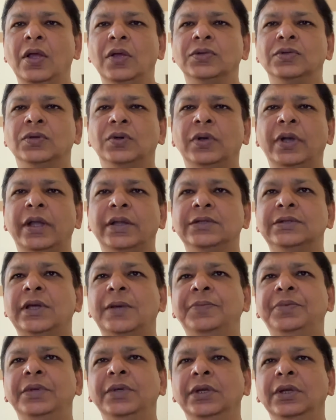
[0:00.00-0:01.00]
so
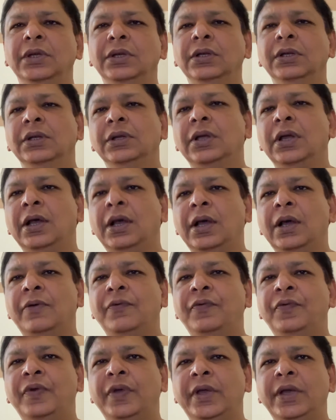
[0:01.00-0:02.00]
inception uh,
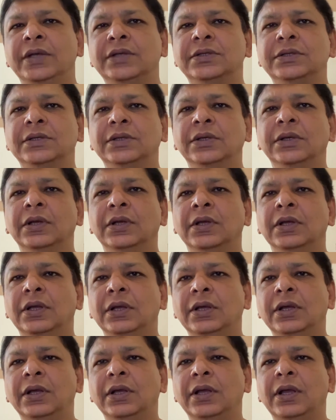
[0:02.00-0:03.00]
phase
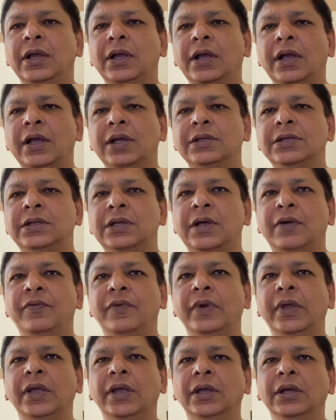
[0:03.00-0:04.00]
is
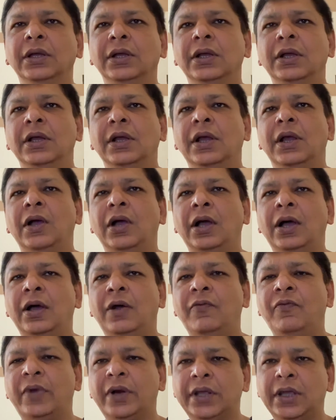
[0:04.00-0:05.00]
covering
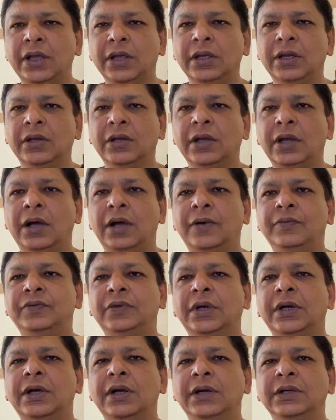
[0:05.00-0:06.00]
uh, working of
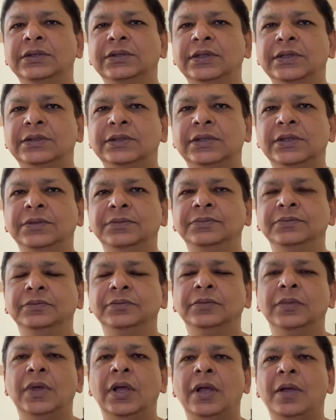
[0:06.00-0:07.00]
the current system
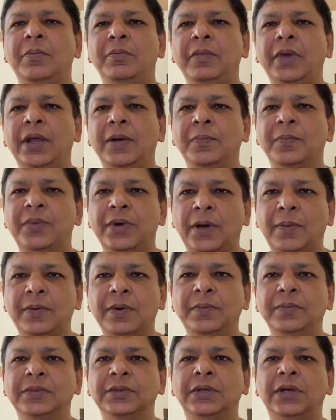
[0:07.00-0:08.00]
main
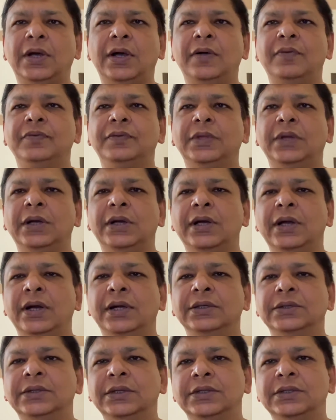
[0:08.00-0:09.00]
problems of the
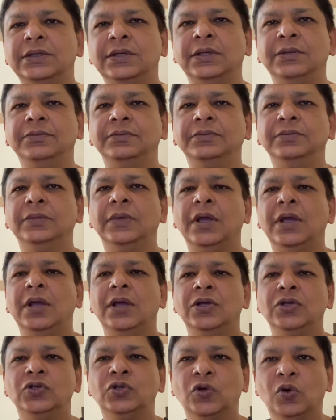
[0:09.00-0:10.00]
current system,
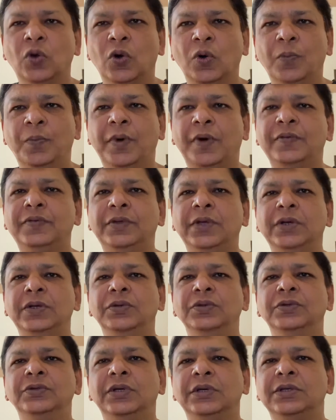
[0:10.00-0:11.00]
scope of the
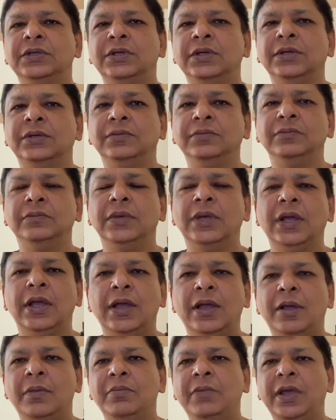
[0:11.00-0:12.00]
new system,
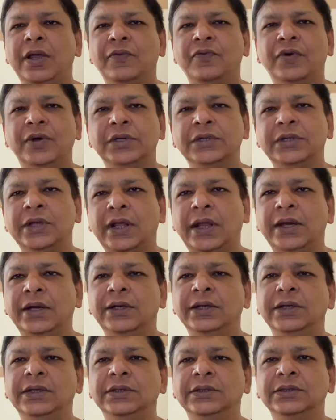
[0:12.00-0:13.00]
main
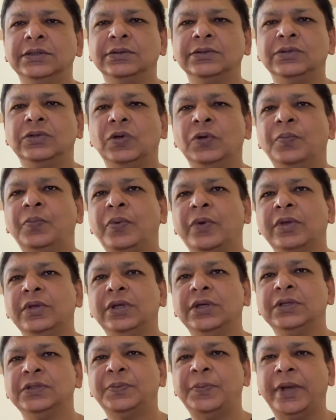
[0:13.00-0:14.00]
functionalities. So
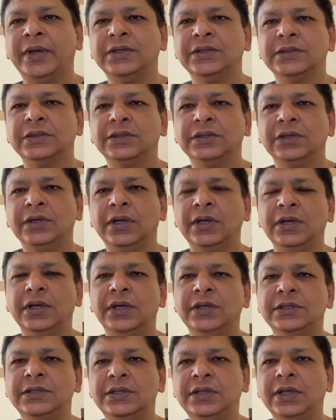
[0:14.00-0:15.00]
project specs
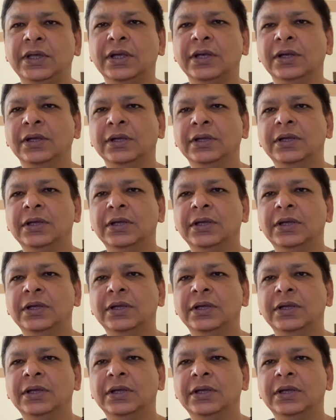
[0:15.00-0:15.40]
is there.